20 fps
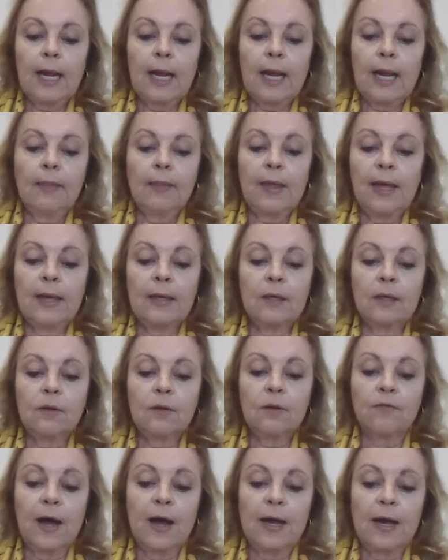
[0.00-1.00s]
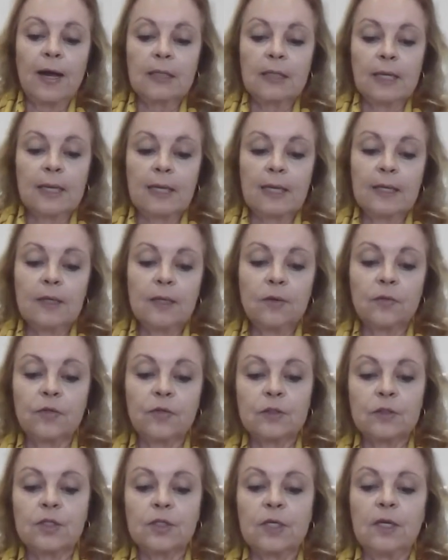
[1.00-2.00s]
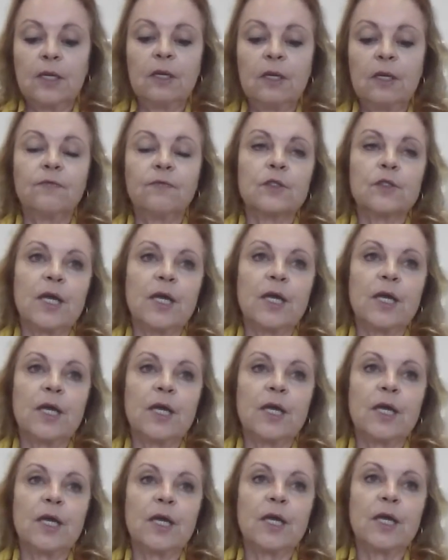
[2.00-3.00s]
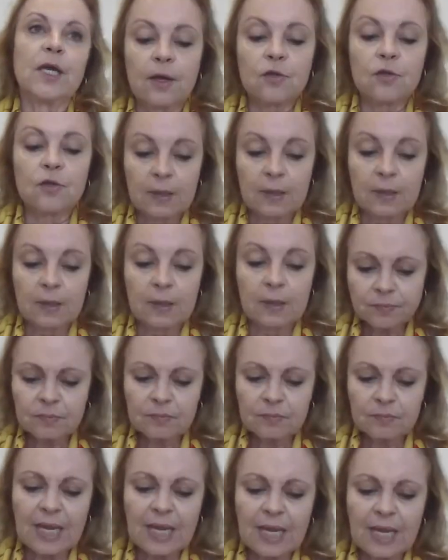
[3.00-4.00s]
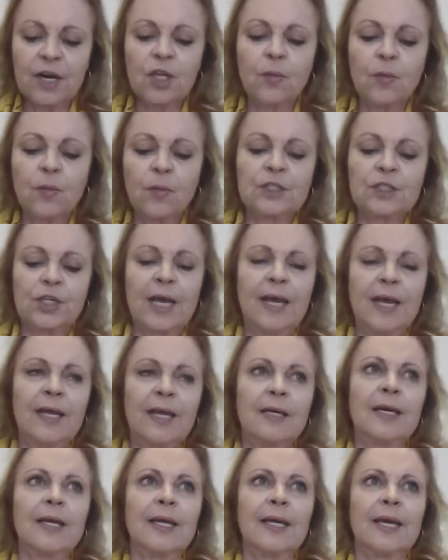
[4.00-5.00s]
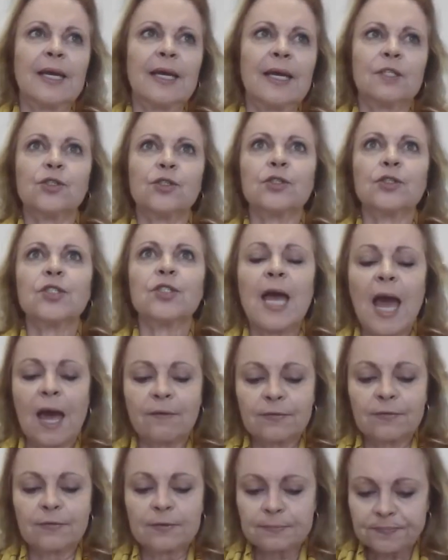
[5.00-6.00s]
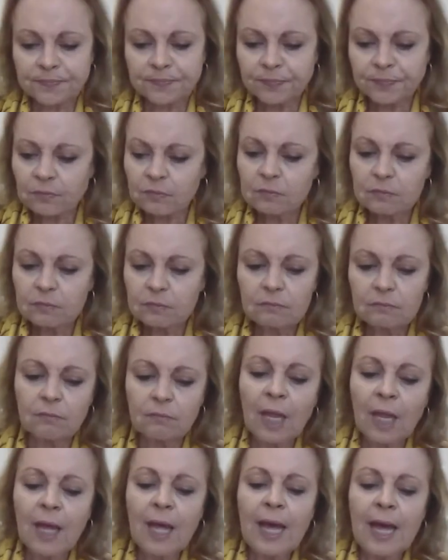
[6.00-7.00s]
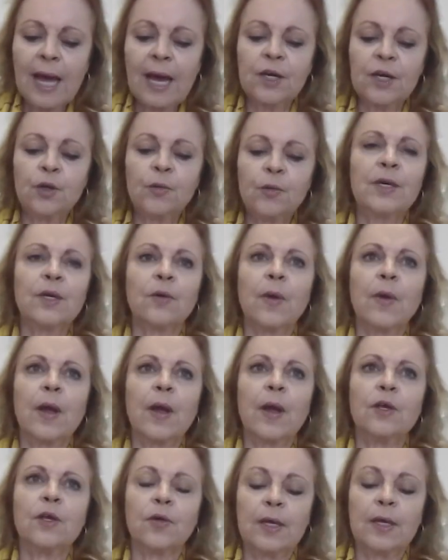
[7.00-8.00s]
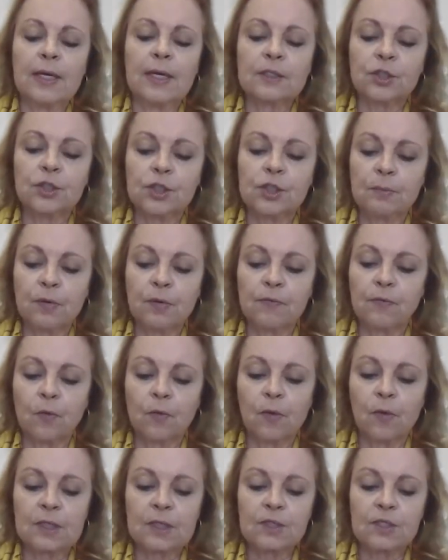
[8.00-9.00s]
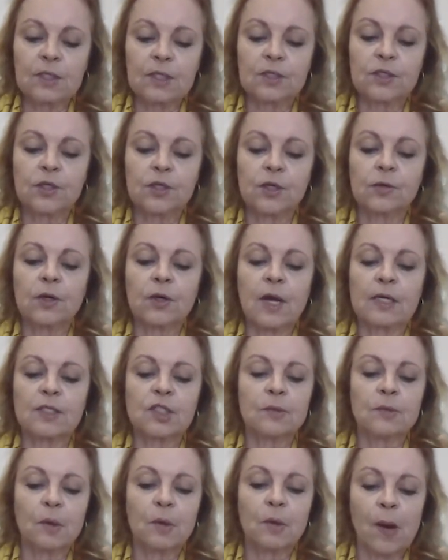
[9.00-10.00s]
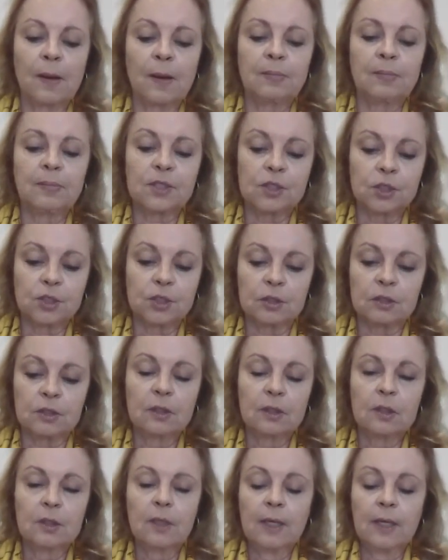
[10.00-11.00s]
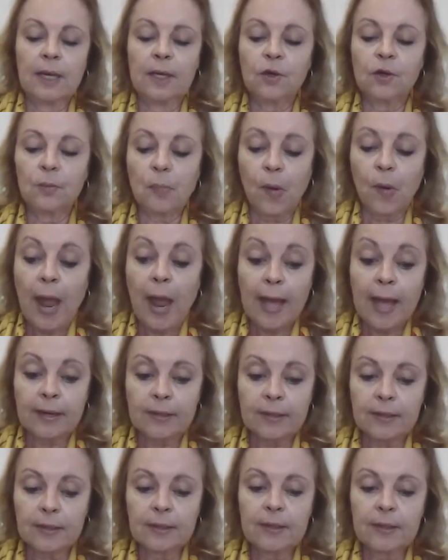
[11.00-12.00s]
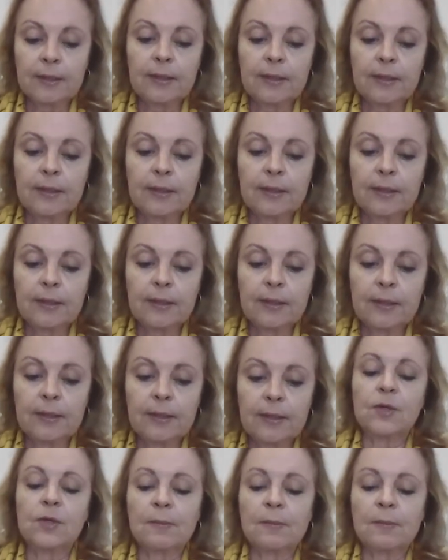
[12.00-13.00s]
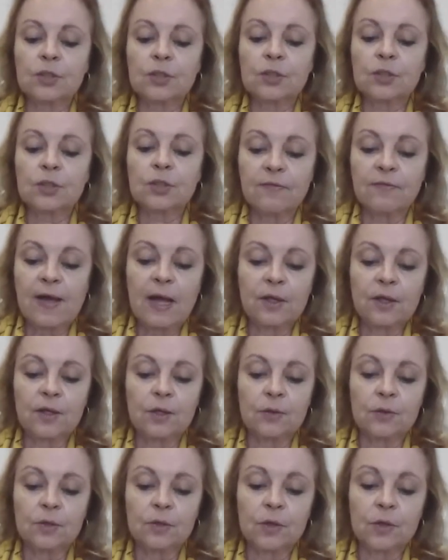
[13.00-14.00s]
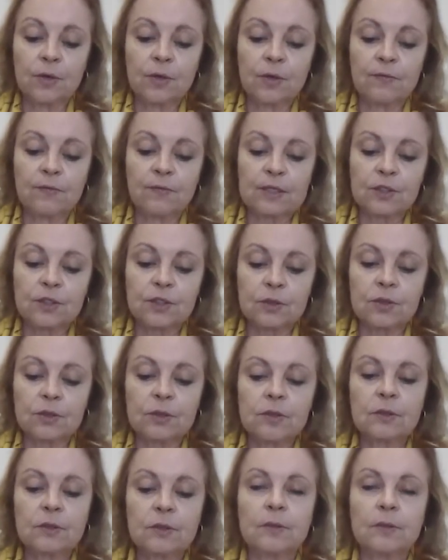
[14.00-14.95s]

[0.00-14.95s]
And then finally, there's the need for stakeholder engagement. How do you educate and engage your staff? How do you integrate your ESG performance into your customer proposition and your brand? How do you demonstrate the value to your investors?